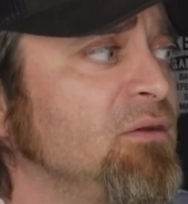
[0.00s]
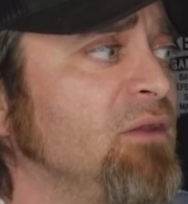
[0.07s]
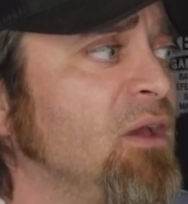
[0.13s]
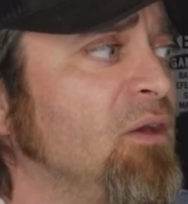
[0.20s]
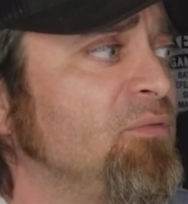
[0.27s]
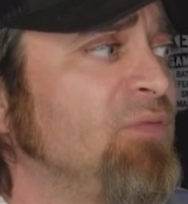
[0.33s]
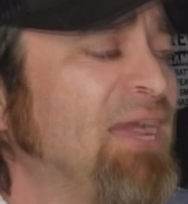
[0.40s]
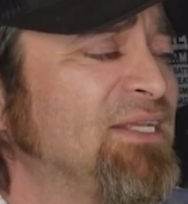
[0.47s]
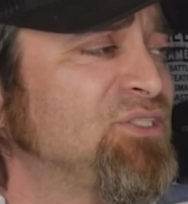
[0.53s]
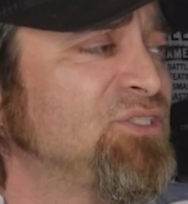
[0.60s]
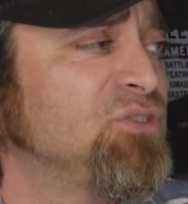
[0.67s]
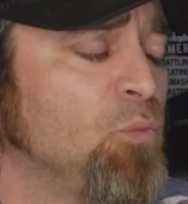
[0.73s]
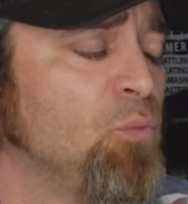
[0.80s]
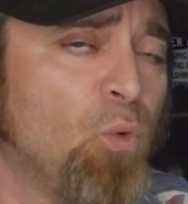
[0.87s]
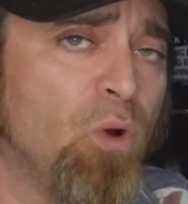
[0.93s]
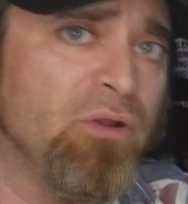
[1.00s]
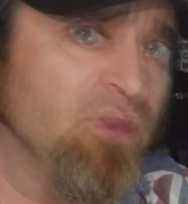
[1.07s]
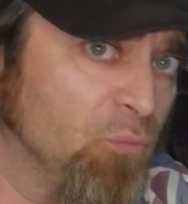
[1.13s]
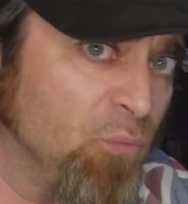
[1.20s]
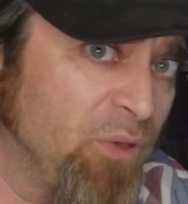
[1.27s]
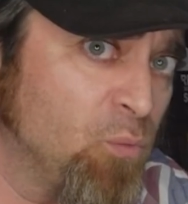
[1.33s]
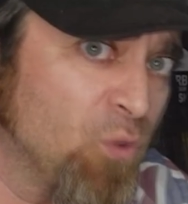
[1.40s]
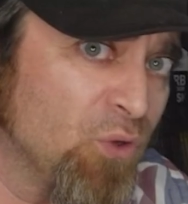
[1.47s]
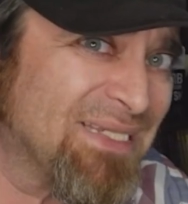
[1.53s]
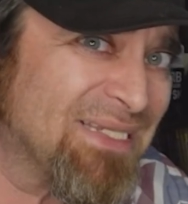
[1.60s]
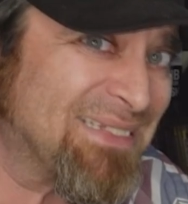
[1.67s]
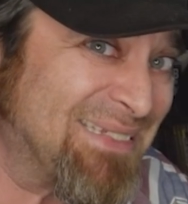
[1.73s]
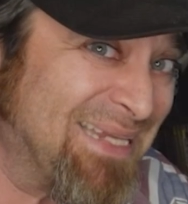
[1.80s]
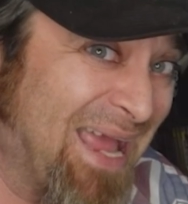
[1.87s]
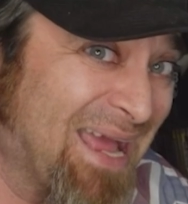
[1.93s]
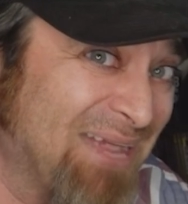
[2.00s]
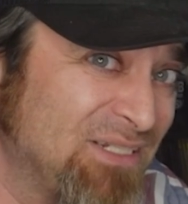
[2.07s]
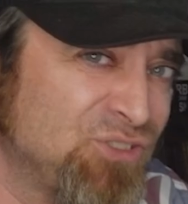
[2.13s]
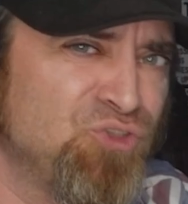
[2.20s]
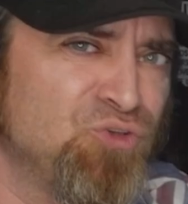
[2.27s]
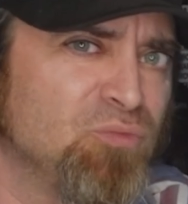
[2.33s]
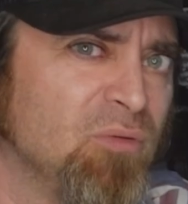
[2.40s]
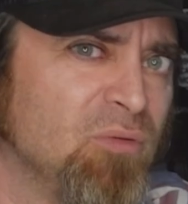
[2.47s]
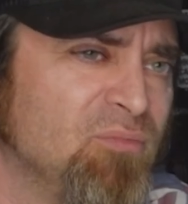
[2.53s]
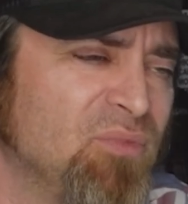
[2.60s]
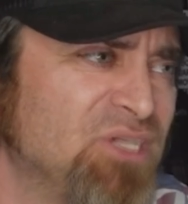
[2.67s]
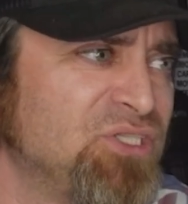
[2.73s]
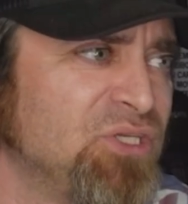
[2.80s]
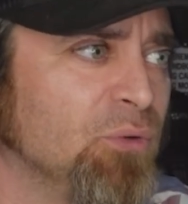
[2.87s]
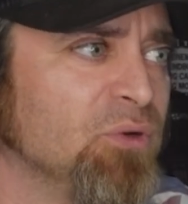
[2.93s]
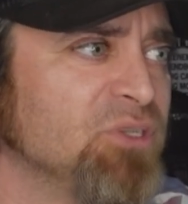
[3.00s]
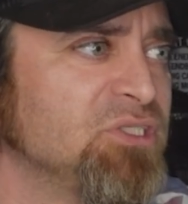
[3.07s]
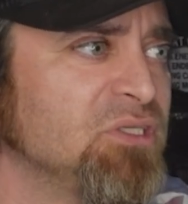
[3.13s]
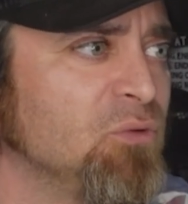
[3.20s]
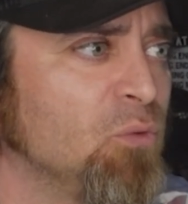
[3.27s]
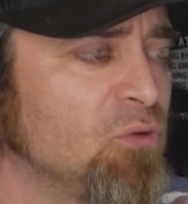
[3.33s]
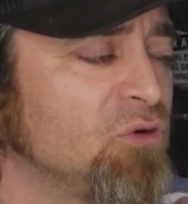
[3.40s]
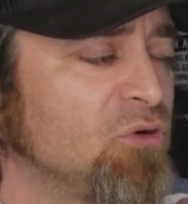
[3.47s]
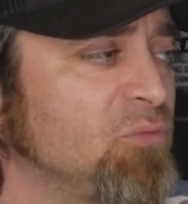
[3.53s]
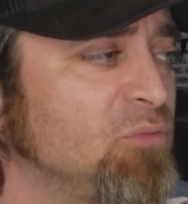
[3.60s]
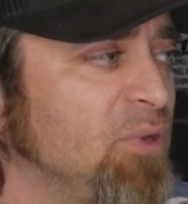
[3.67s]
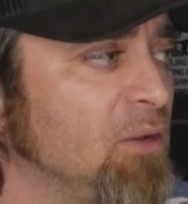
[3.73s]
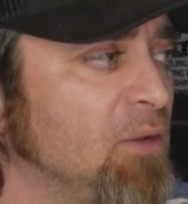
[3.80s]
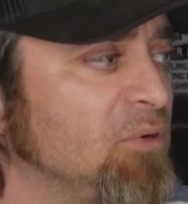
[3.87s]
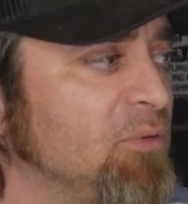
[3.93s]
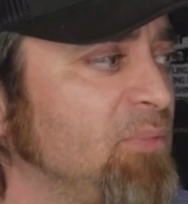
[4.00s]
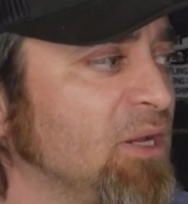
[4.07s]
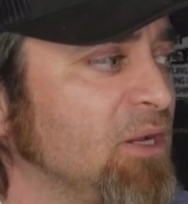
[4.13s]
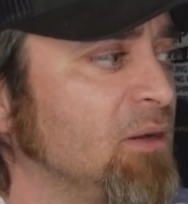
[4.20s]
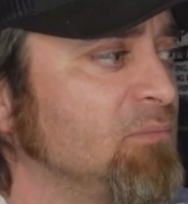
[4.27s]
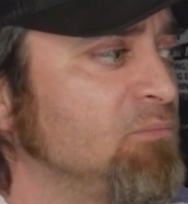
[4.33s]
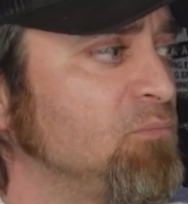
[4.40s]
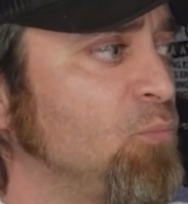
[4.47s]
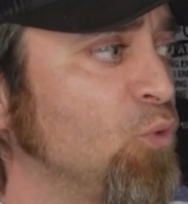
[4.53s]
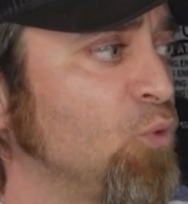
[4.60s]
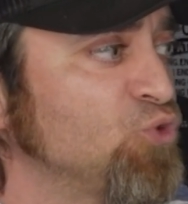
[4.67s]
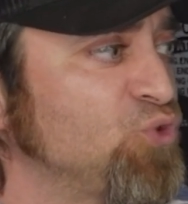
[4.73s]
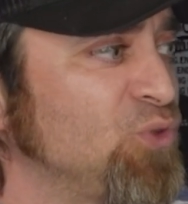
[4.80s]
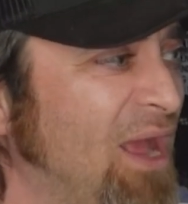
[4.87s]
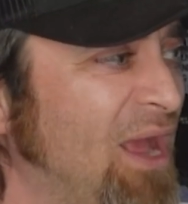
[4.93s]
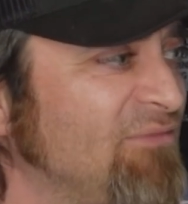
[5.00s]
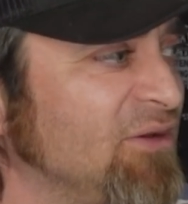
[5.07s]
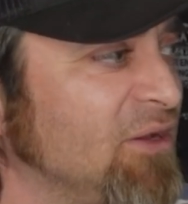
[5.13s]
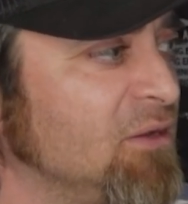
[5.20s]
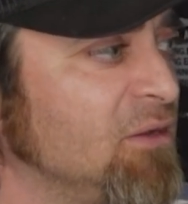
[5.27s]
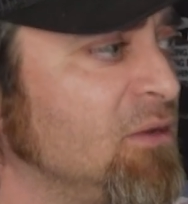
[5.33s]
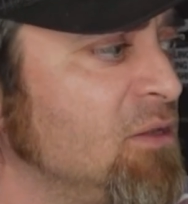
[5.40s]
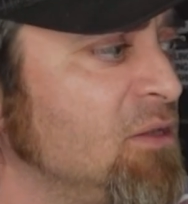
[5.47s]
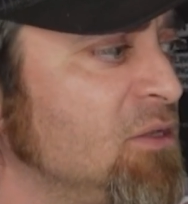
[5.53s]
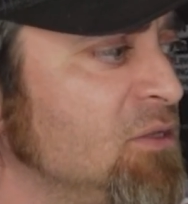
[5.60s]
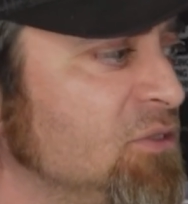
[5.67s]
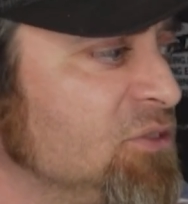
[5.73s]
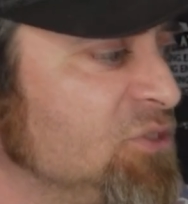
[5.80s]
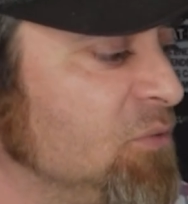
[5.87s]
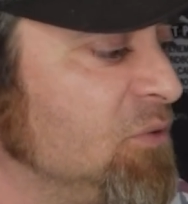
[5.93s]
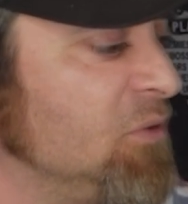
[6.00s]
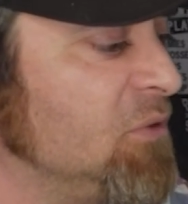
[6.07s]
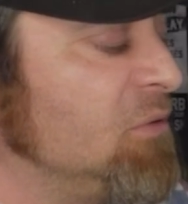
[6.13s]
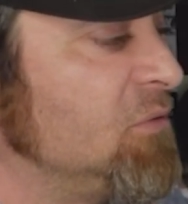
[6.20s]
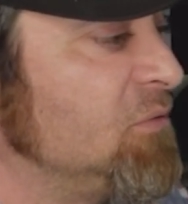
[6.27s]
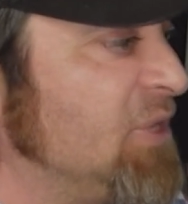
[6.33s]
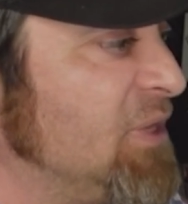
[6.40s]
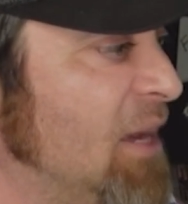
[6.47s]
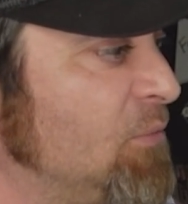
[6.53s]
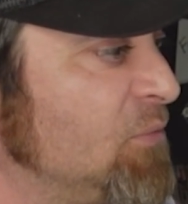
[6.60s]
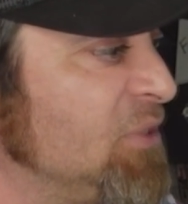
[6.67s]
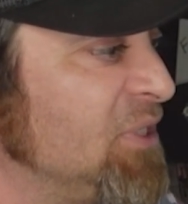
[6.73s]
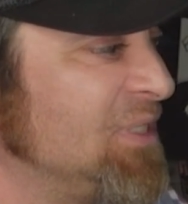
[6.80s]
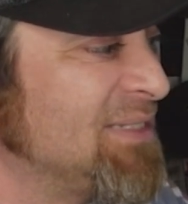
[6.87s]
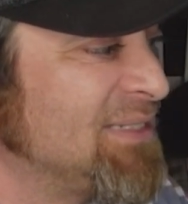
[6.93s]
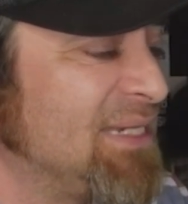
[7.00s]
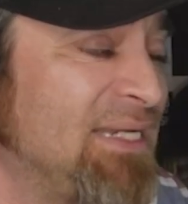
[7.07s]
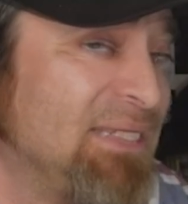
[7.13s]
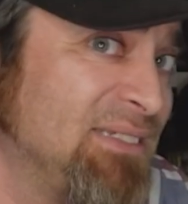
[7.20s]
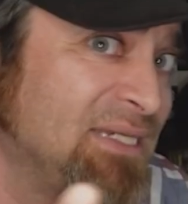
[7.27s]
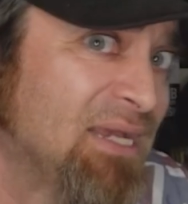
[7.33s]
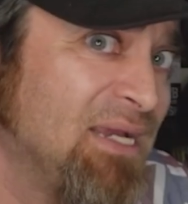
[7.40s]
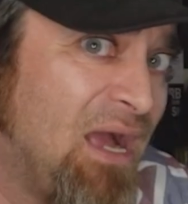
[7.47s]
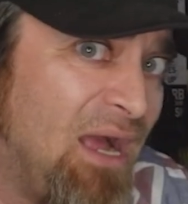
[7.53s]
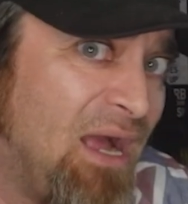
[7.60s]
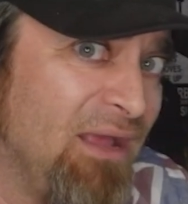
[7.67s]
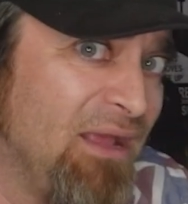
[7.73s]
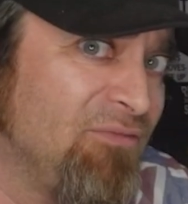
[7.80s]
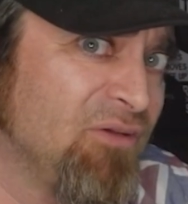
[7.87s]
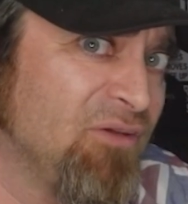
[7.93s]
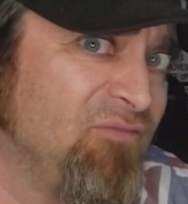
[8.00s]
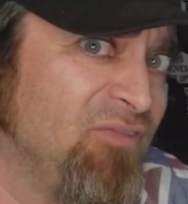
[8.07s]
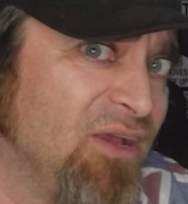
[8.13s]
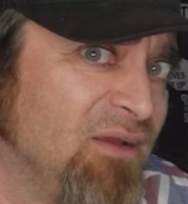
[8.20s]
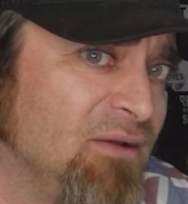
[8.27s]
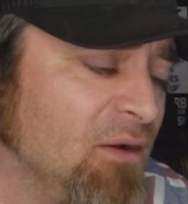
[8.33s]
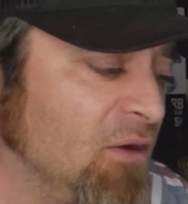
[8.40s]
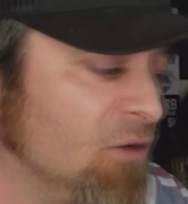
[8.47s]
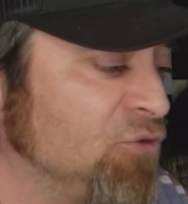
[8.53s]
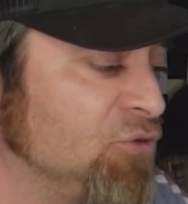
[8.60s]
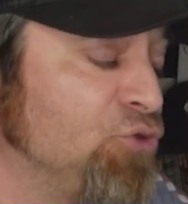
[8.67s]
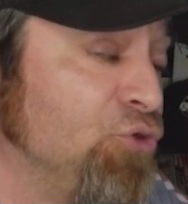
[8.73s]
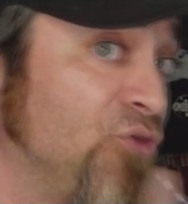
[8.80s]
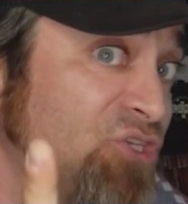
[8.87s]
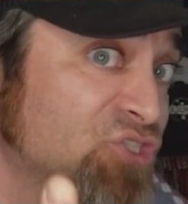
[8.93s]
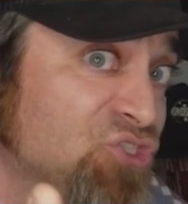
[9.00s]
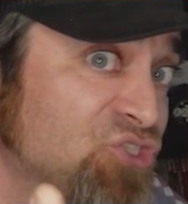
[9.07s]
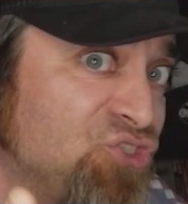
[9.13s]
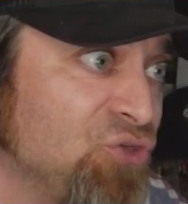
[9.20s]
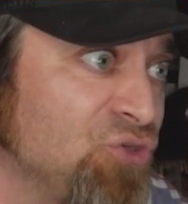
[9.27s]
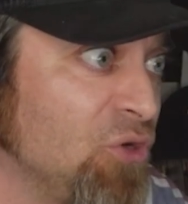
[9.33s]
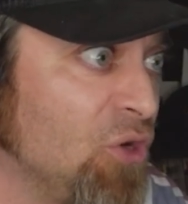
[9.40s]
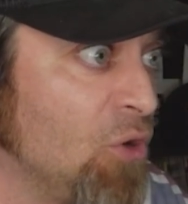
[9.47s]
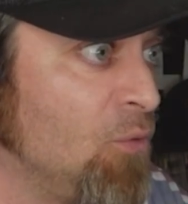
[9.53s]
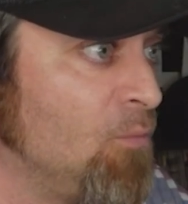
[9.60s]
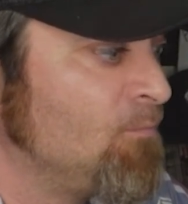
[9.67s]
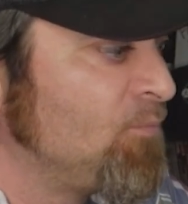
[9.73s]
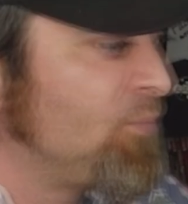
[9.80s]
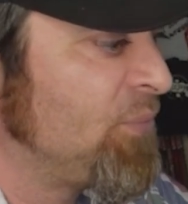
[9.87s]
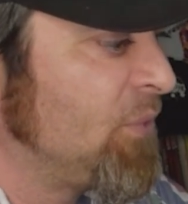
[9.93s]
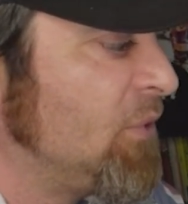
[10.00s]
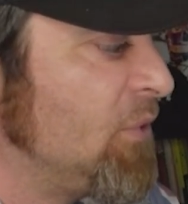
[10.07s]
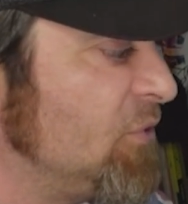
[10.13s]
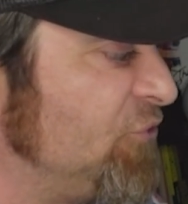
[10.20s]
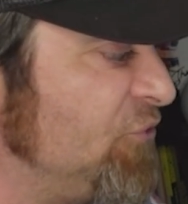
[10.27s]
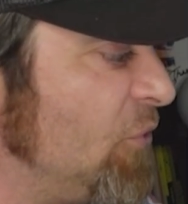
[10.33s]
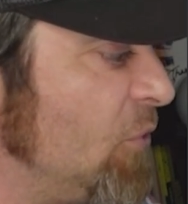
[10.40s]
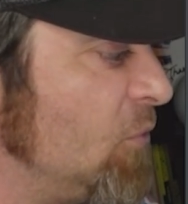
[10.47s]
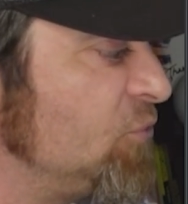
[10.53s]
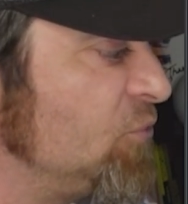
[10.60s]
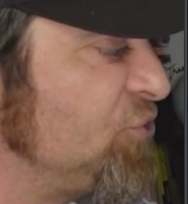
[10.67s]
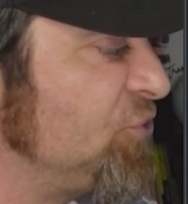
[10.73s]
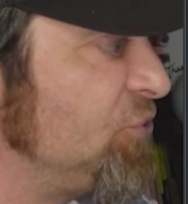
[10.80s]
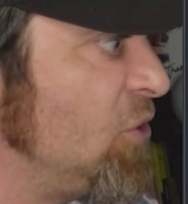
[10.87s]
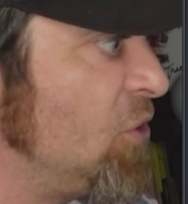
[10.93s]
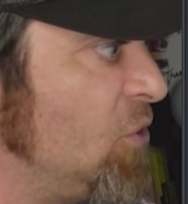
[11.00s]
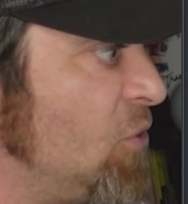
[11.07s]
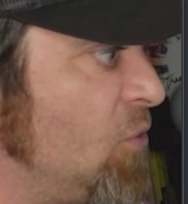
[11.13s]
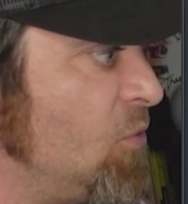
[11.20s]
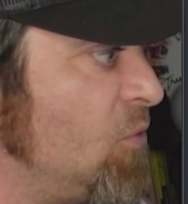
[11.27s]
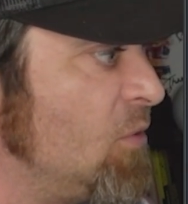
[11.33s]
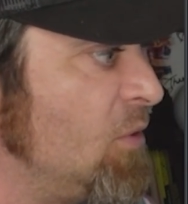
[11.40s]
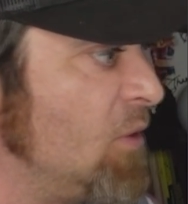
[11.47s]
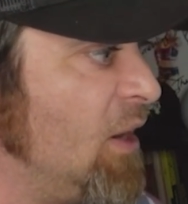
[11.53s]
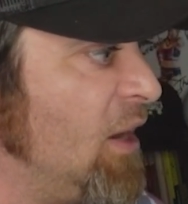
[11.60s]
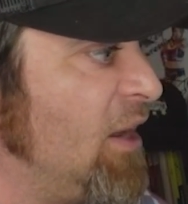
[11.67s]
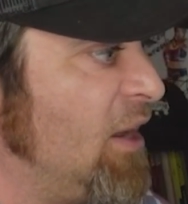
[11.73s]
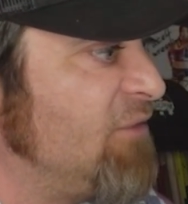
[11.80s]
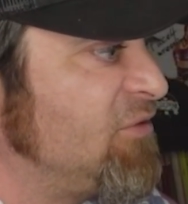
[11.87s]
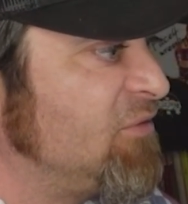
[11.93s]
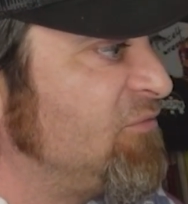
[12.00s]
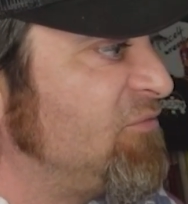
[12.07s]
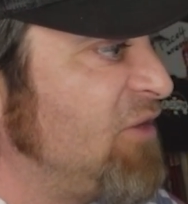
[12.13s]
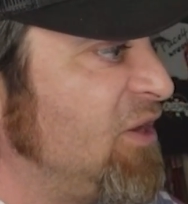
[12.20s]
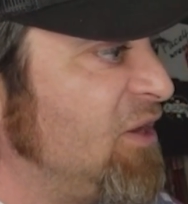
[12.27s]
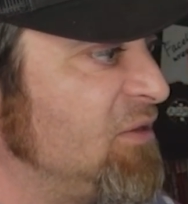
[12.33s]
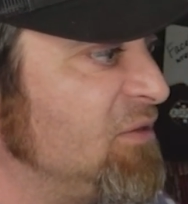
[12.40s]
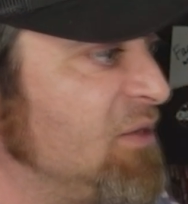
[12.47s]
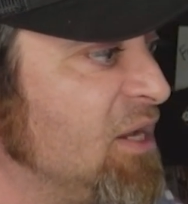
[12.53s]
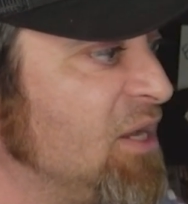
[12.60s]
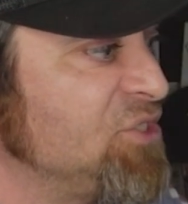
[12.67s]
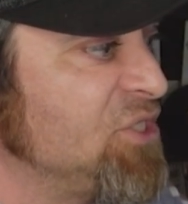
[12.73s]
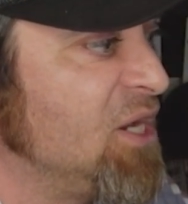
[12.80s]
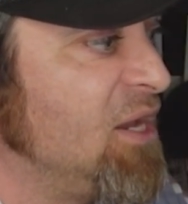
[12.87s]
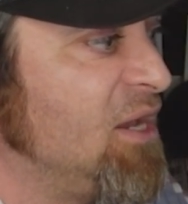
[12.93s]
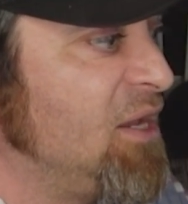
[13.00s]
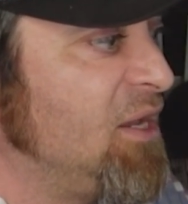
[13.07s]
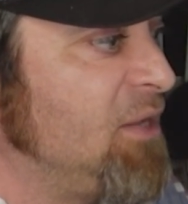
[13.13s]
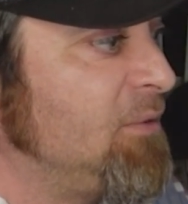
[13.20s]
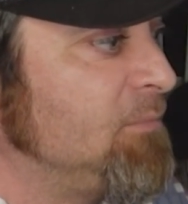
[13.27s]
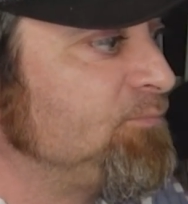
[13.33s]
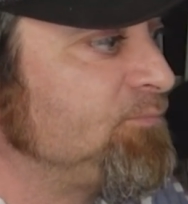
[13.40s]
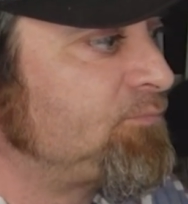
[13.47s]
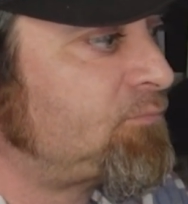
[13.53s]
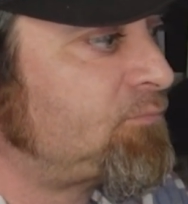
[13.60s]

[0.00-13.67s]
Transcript: Now that's the one that we want to set to promiscuous in order to be able to pick up more traffic. So that one is easy. ifconfig or do this in sudo. So sudo ifconfig-a